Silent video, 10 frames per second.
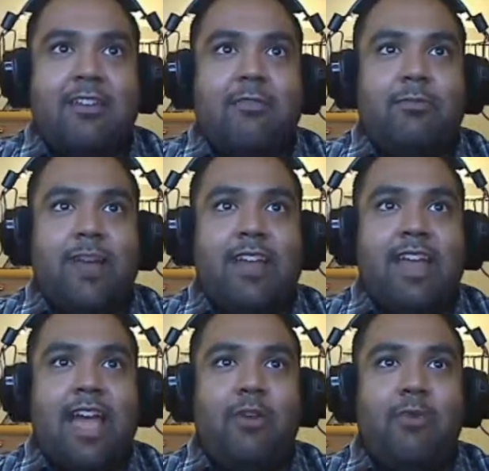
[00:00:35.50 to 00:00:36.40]
right
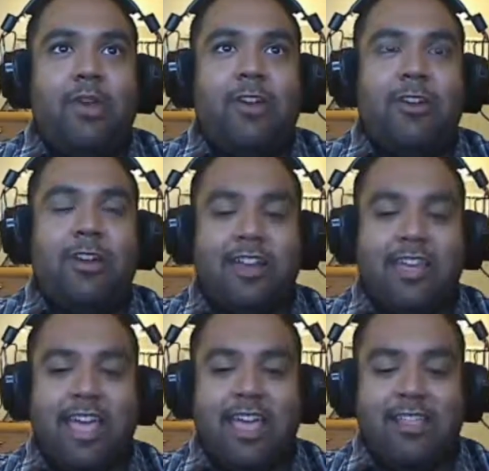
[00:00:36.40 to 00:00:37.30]
now we are going to
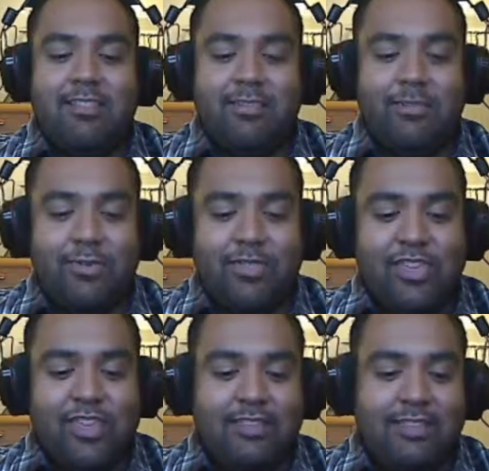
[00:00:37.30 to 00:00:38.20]
get into
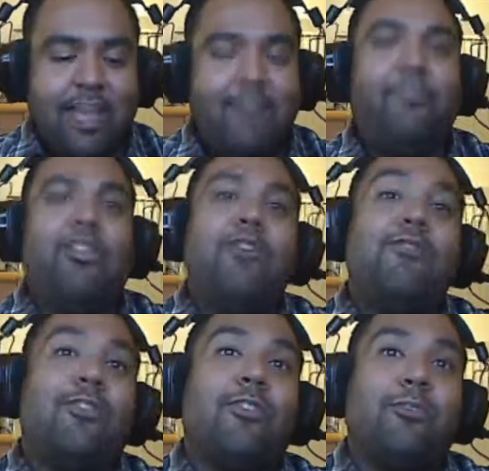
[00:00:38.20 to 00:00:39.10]
the
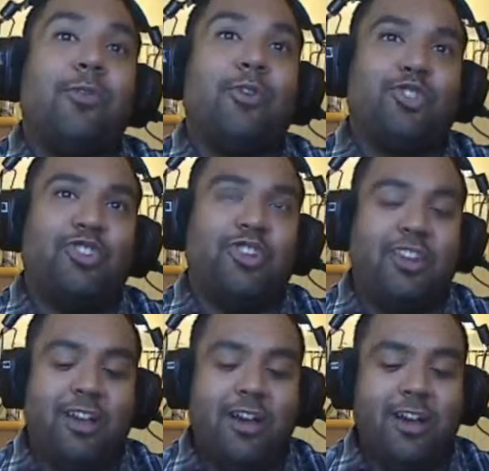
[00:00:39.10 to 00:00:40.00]
leftover
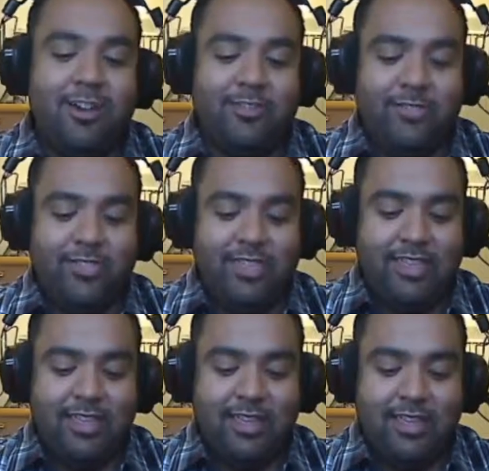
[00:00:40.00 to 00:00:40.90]
portion of
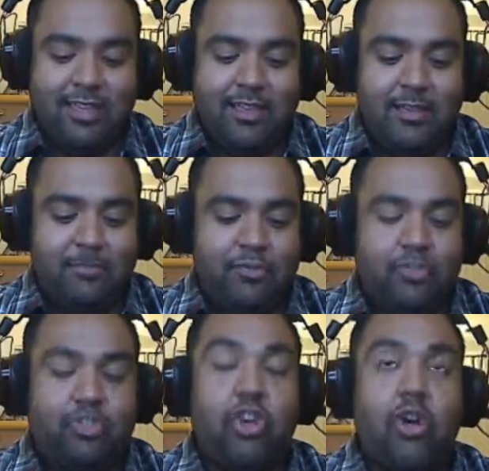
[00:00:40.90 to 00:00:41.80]
the
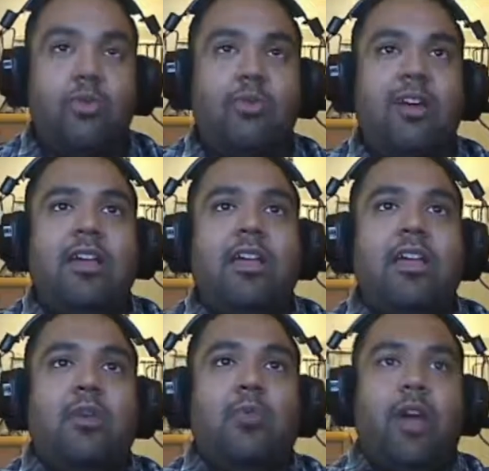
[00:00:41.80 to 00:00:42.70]
show,
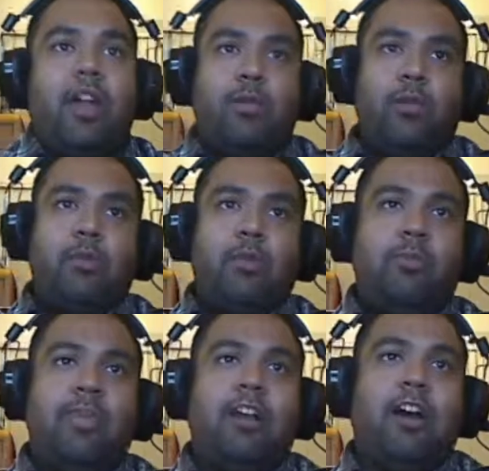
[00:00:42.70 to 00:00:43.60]
where we will
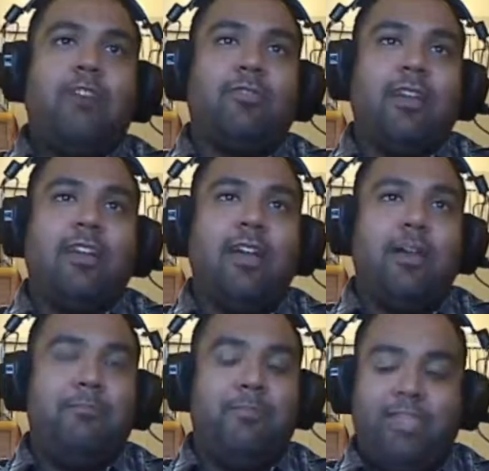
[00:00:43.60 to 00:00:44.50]
be covering
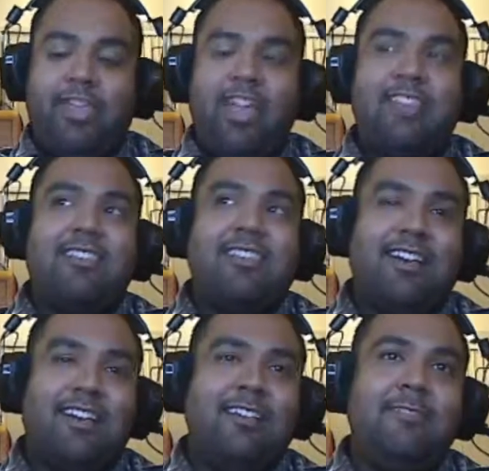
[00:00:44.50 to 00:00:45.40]

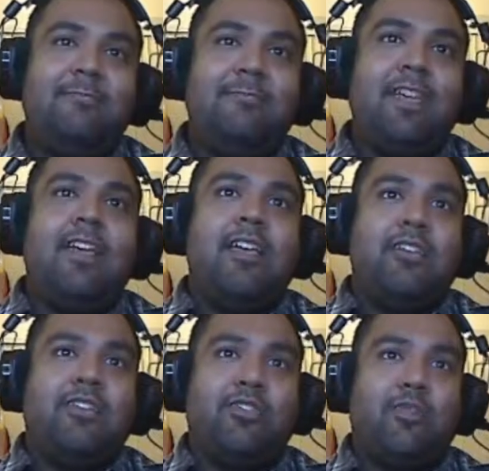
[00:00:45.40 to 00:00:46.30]
Bethesda,
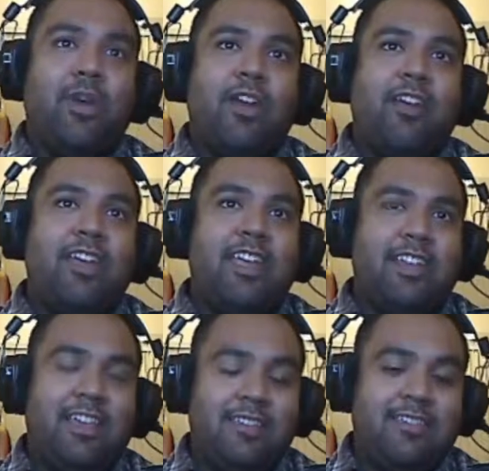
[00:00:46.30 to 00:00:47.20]
Square
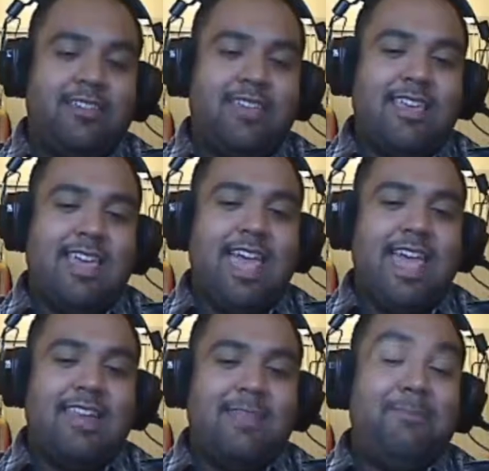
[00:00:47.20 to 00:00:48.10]
Enix,
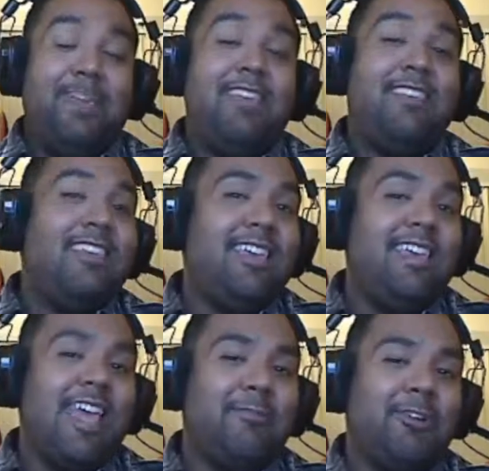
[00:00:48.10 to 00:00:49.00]
and the PC
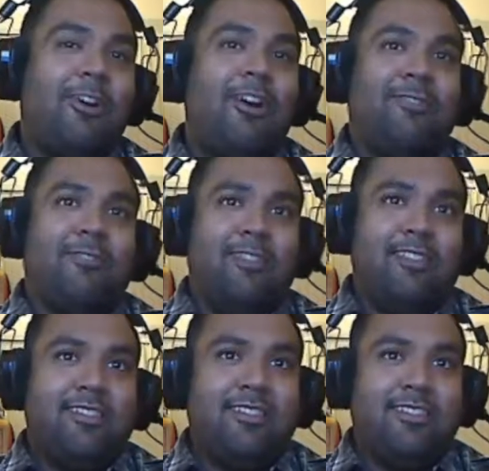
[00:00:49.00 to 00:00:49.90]
Gamer Conference.